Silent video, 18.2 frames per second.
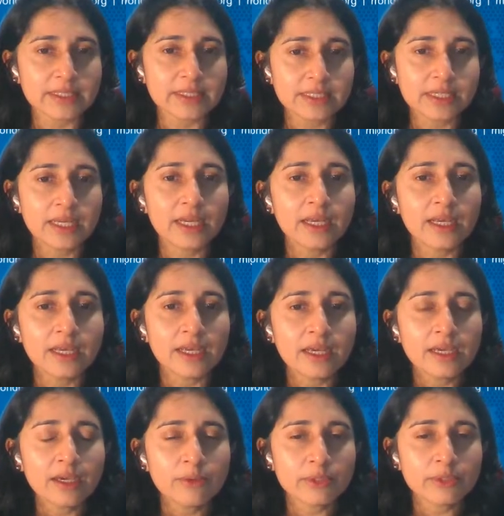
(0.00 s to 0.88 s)
Fund,
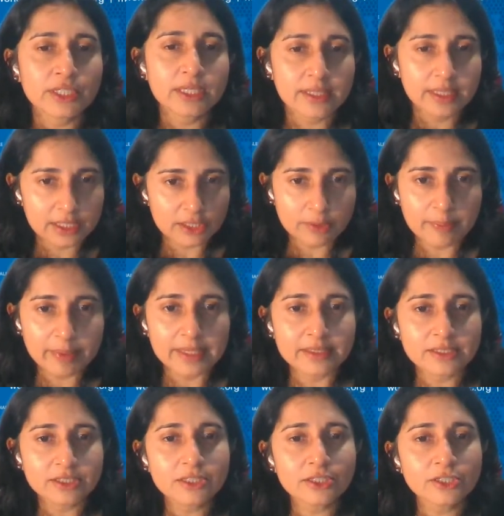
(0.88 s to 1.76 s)
which I think
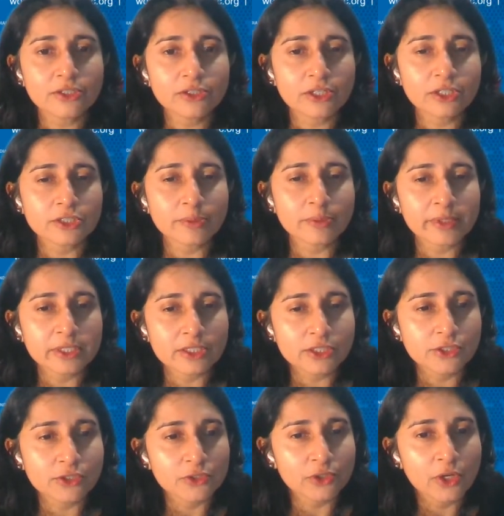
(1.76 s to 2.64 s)
Japan's also
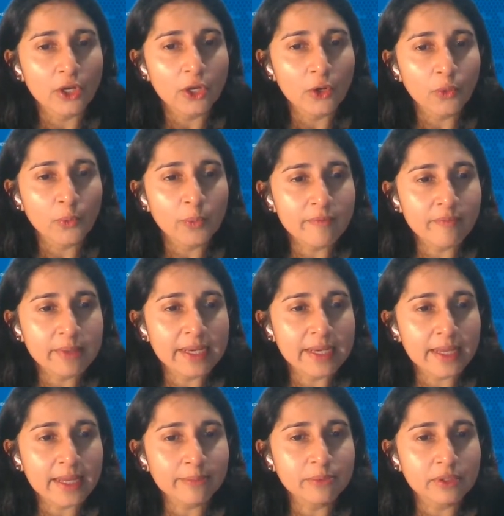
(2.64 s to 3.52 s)
contributed to,
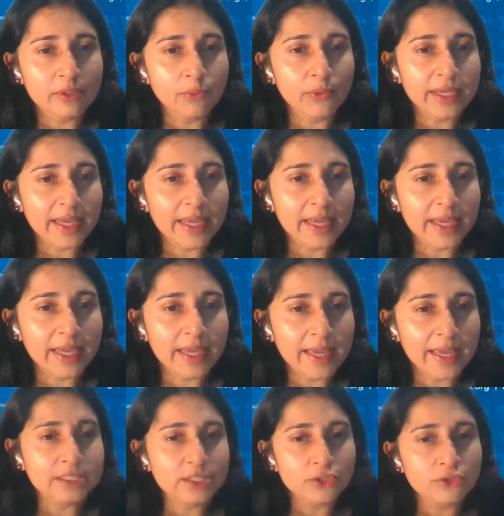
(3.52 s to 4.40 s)
we have
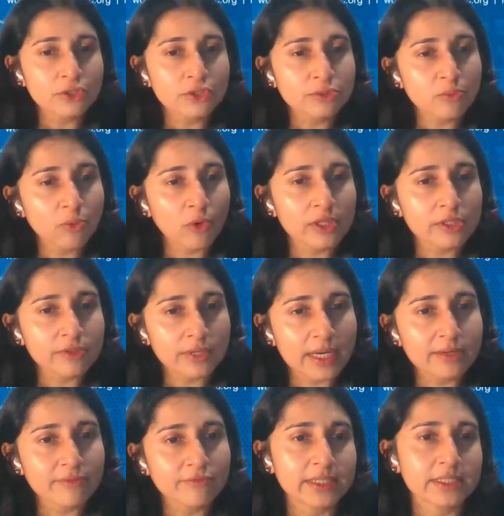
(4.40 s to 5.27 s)
these 2 small
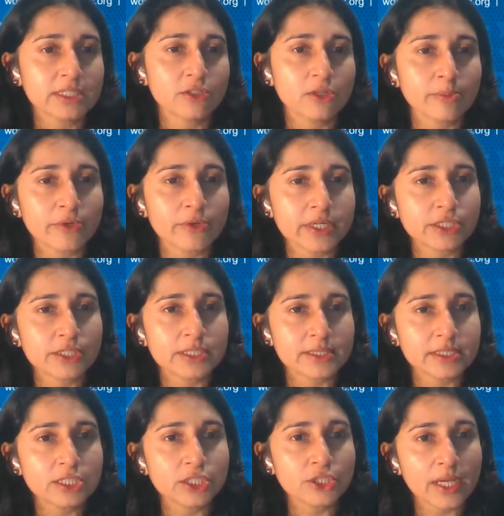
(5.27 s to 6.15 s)
grant-funded
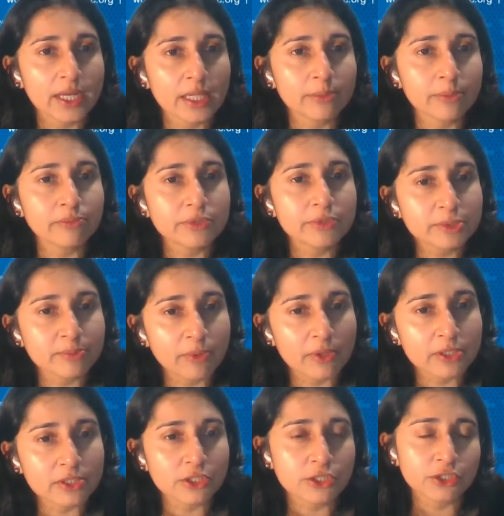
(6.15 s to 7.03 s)
operations to help
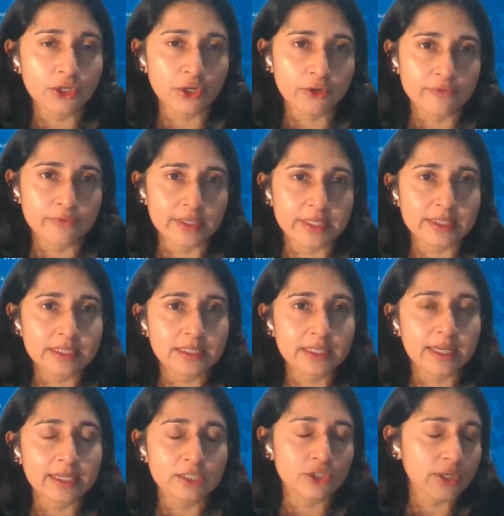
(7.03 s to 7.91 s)
respond to COVID
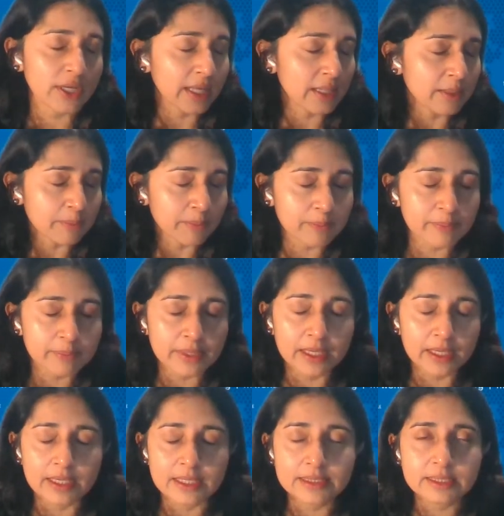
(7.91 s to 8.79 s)
and to help
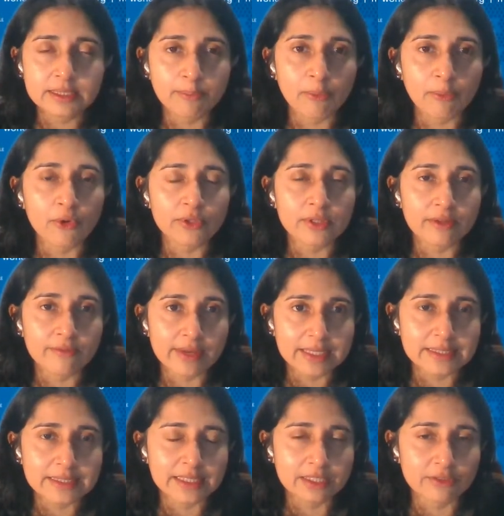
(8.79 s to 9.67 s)
support the
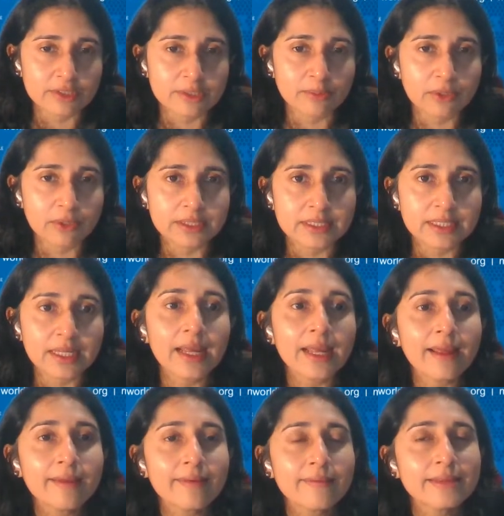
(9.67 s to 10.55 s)
vaccine response.
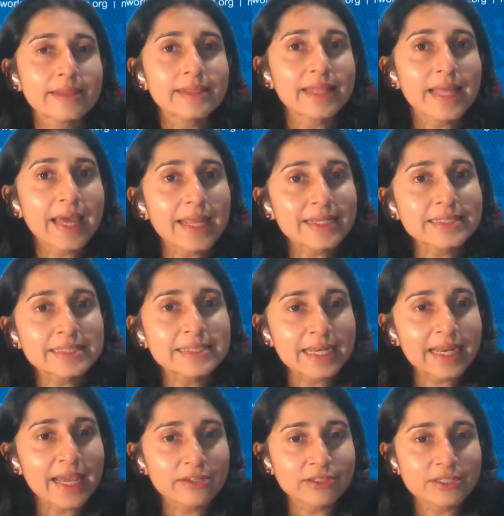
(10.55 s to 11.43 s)
That has
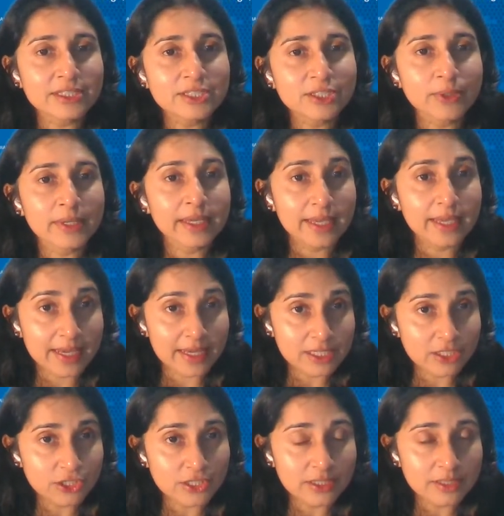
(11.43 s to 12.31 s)
allowed us to
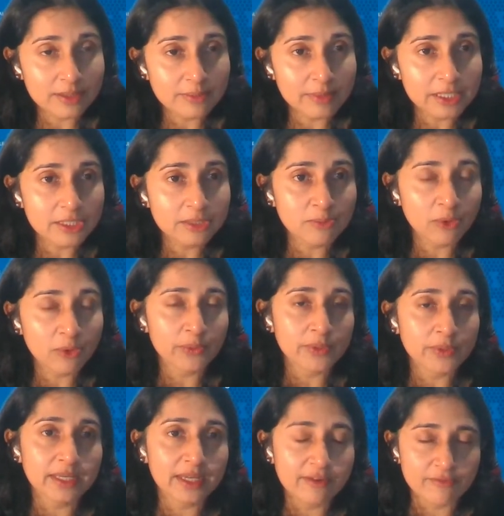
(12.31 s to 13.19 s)
engage much more
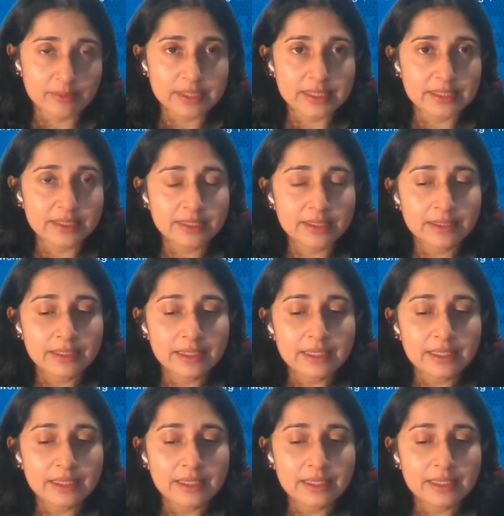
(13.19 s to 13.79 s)
with the government.